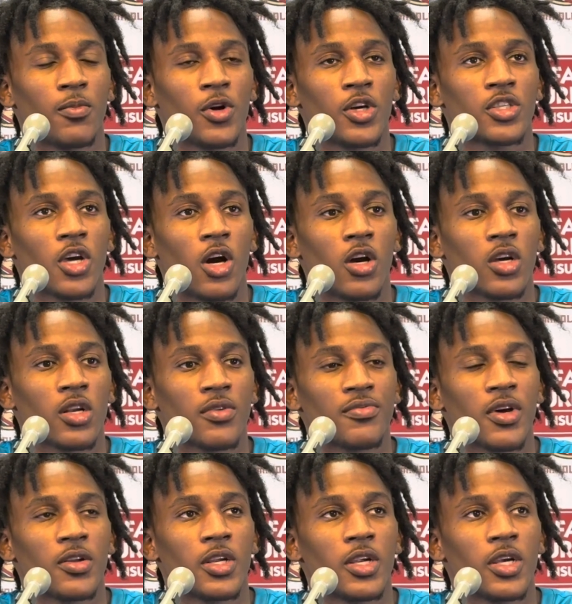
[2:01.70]
more talkative
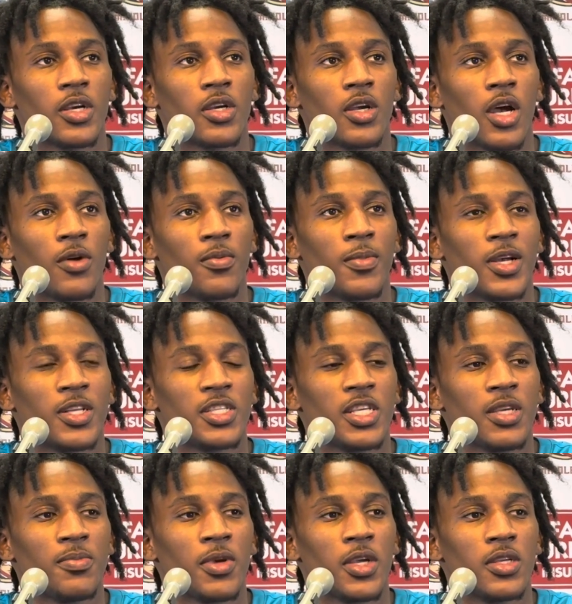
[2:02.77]
out there, helping my
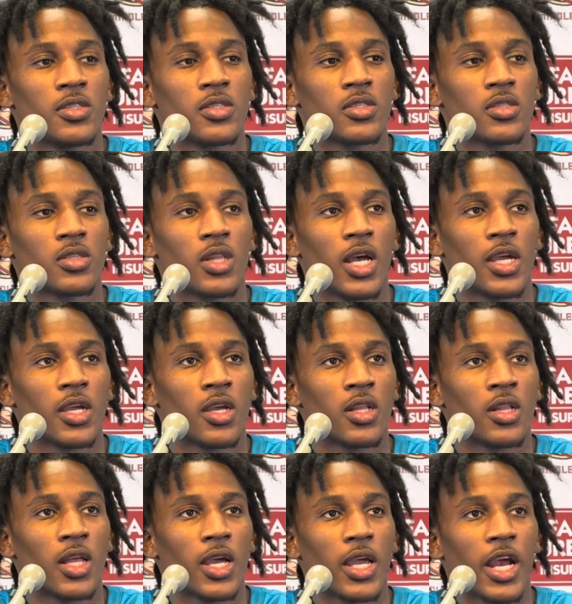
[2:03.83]
teammates, like in
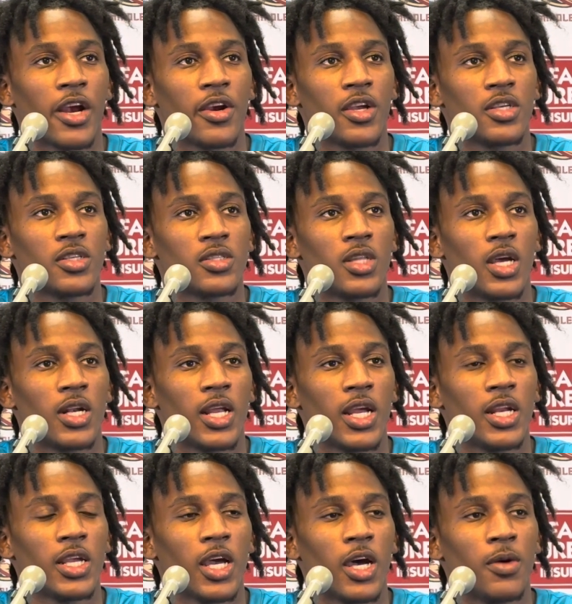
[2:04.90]
like areas that they
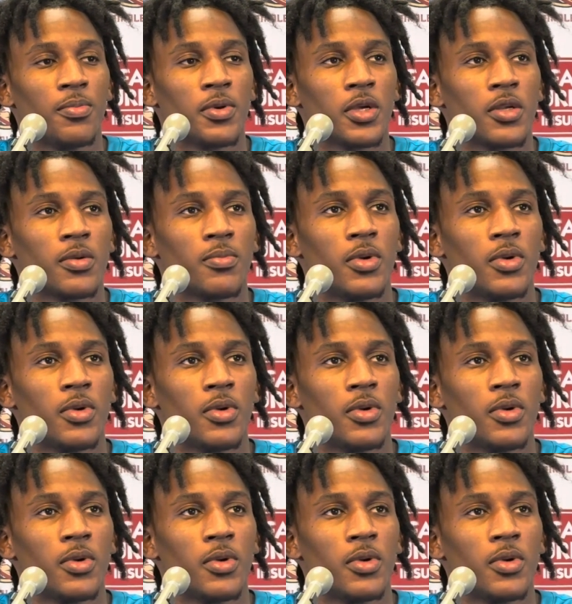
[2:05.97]
need help in.